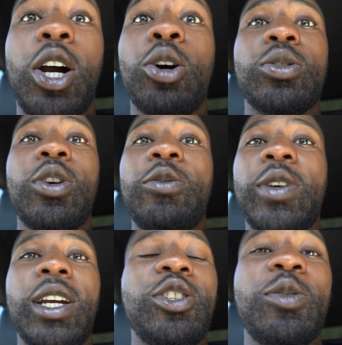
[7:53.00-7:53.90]
Oh, don't
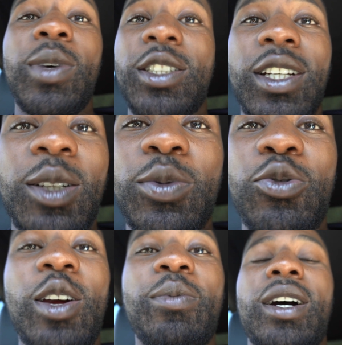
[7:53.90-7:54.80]
forget to smash that
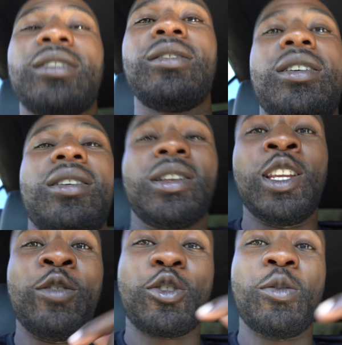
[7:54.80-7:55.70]
subscribe button.
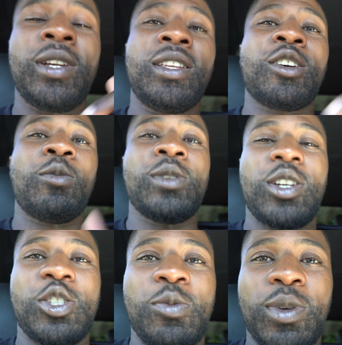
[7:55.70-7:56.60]
Leave a comment in the comment
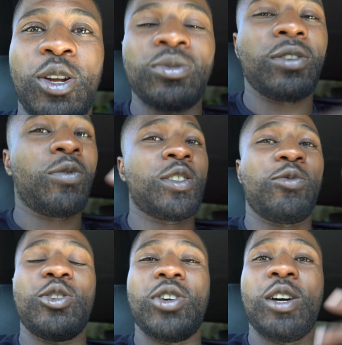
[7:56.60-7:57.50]
section below if this
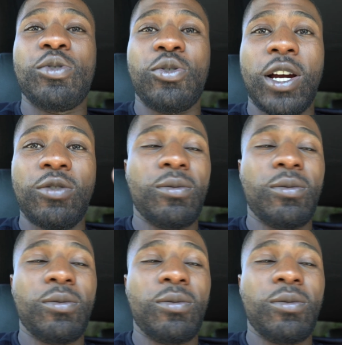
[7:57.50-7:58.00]
video helped you out.